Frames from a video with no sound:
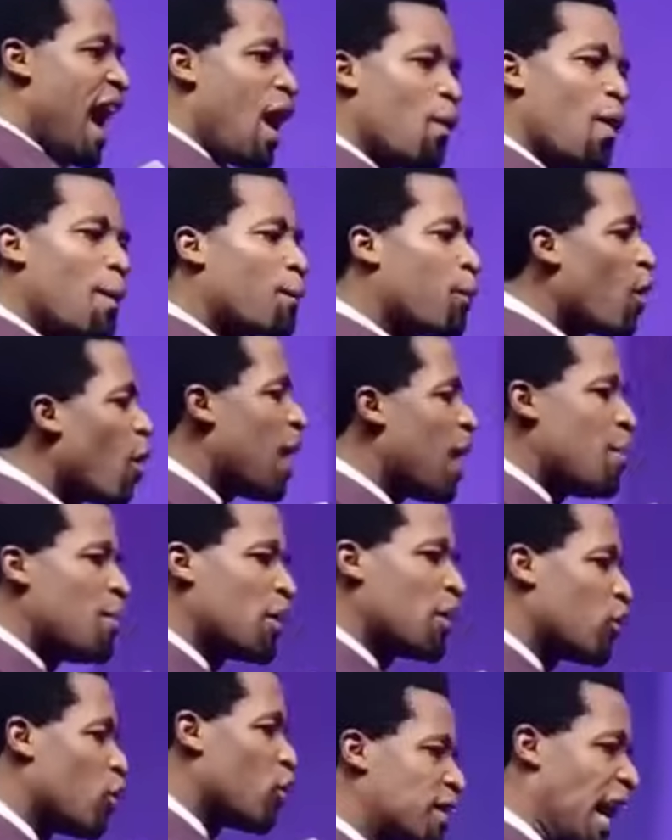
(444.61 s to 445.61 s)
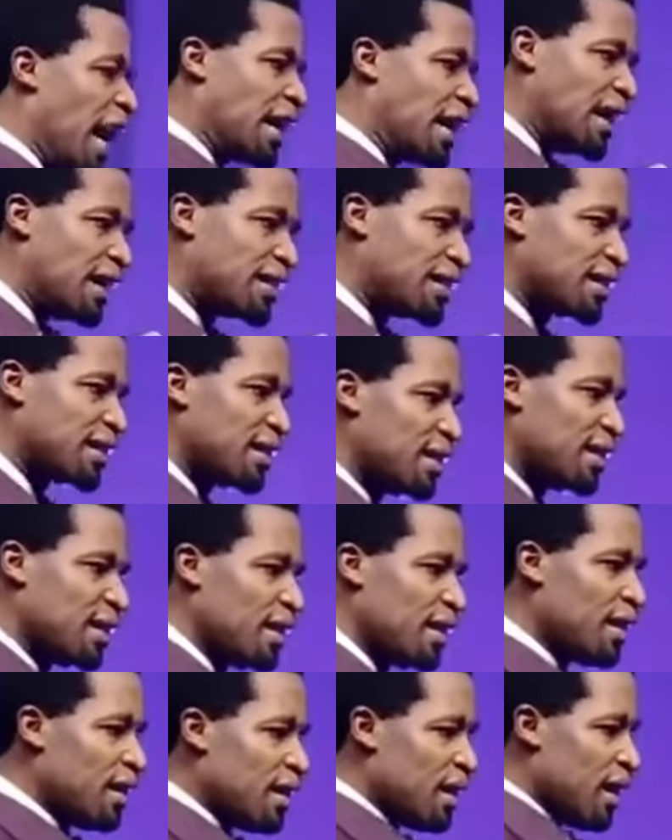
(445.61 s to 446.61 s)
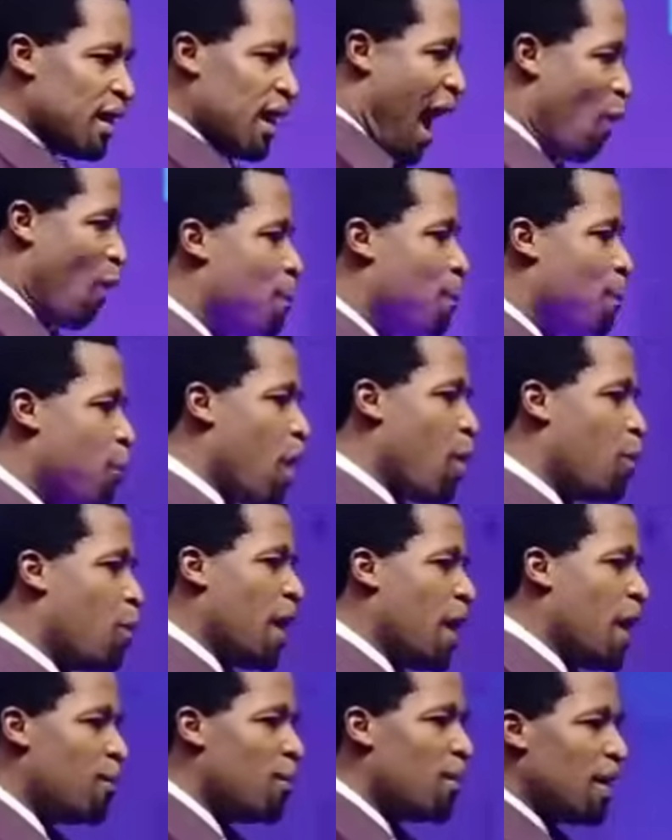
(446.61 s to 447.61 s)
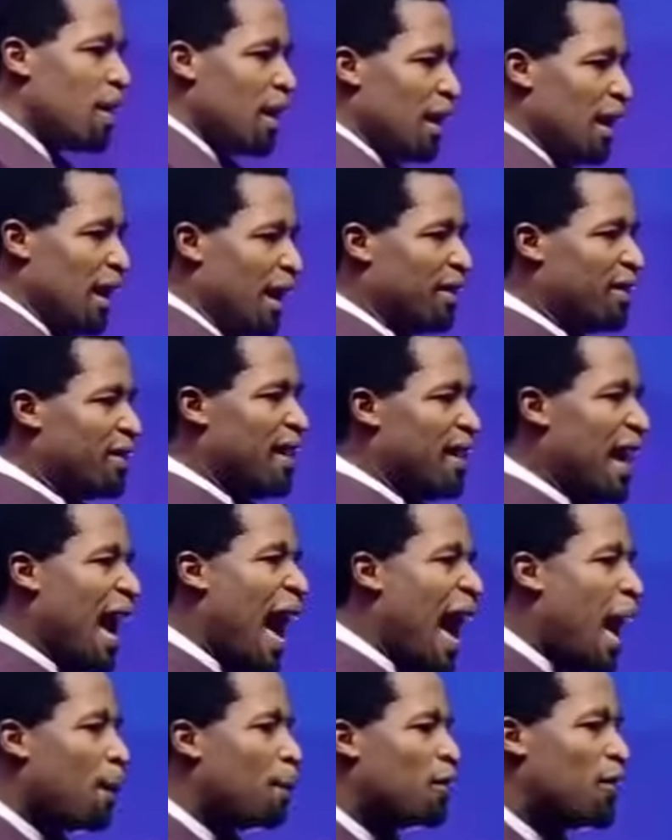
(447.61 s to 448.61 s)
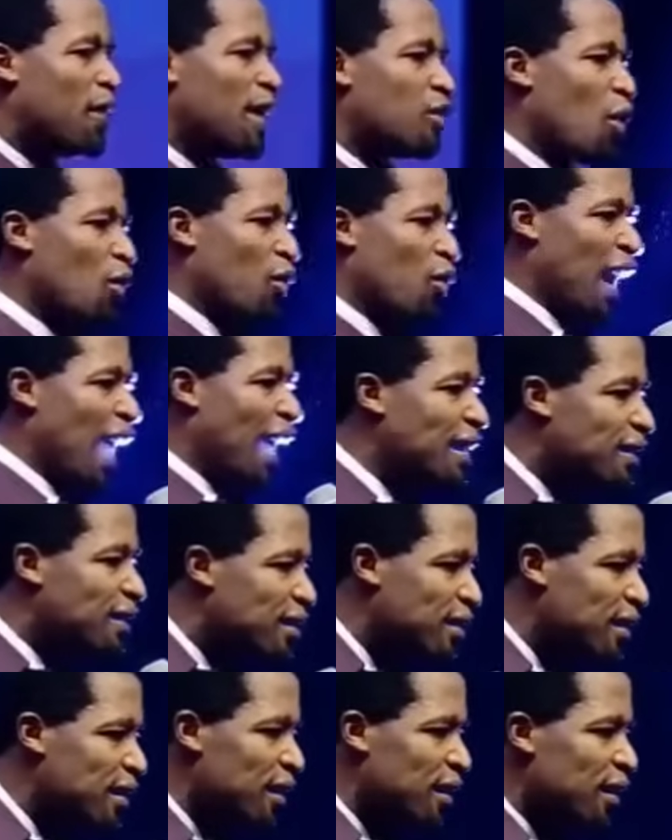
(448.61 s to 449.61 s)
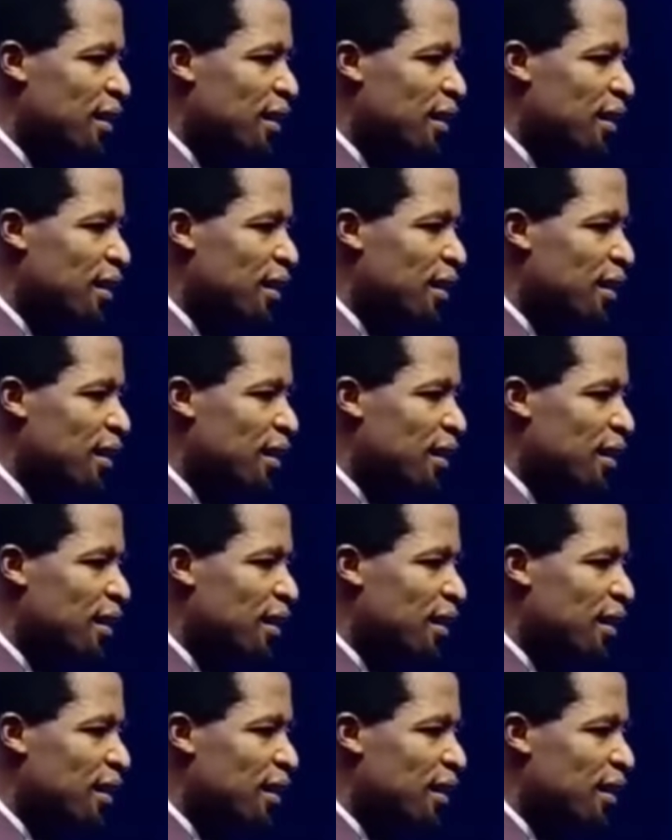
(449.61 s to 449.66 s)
Our problem is not darkness. Our problem is the absence of light.